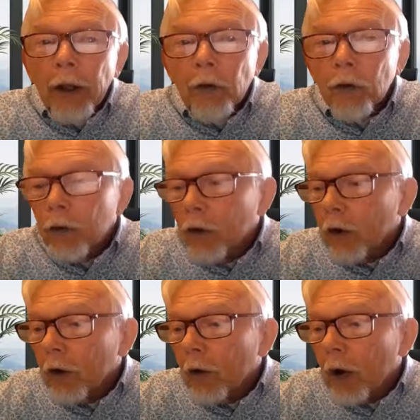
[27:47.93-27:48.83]

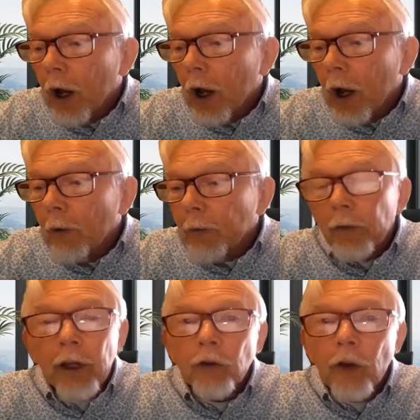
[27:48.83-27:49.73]
And
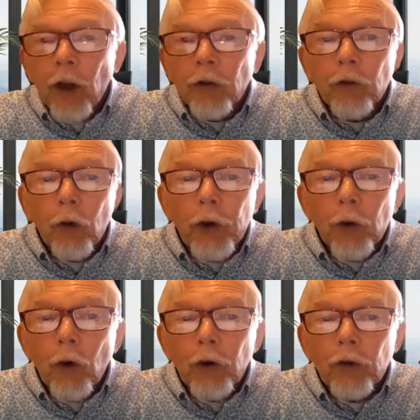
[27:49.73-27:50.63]
I'm giving a TED
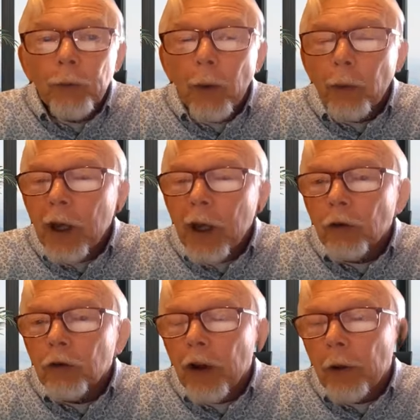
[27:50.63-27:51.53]
talk in August,
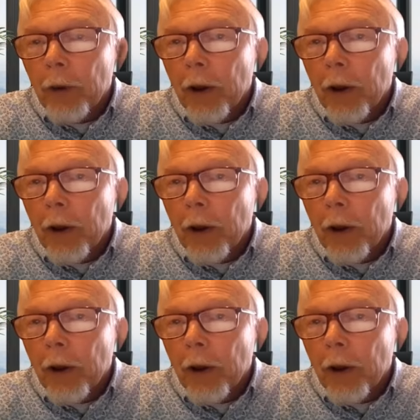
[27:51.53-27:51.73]
but we can't